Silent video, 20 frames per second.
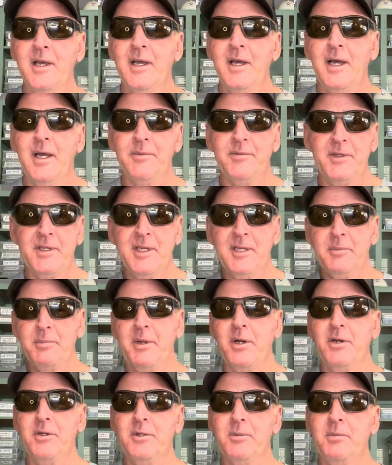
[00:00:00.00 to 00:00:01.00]
If you get a
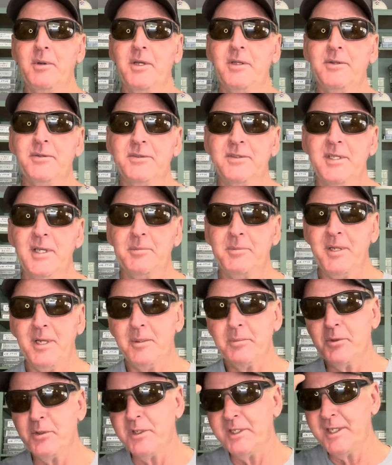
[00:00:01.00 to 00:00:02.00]
pair in the month of
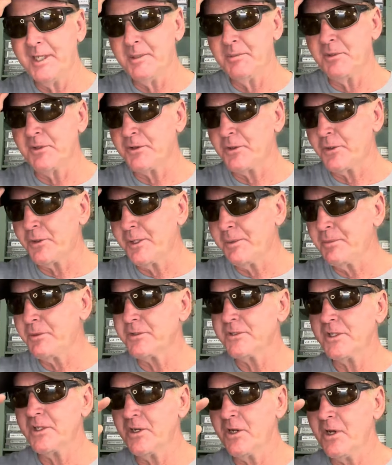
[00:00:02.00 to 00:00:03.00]
September, you get them at
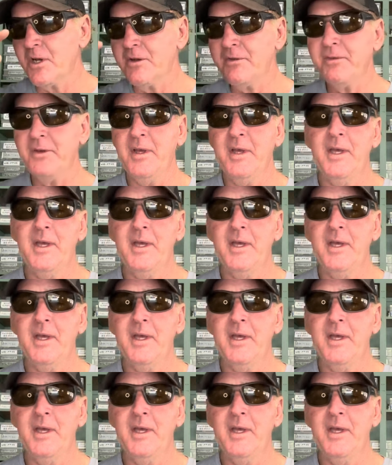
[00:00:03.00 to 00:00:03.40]
30% off.